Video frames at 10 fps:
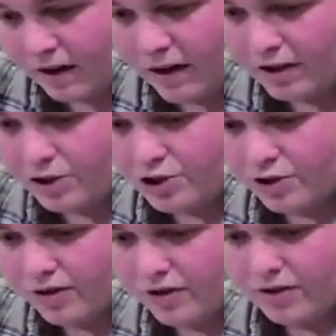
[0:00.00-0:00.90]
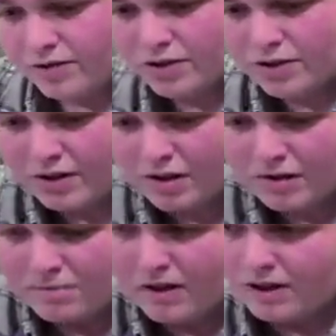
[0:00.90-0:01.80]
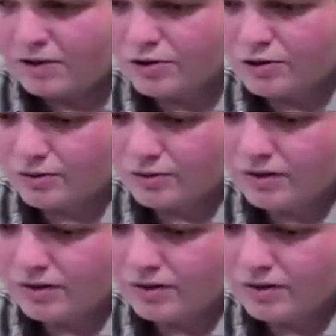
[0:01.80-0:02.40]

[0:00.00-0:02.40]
And I'll show you how to turn them into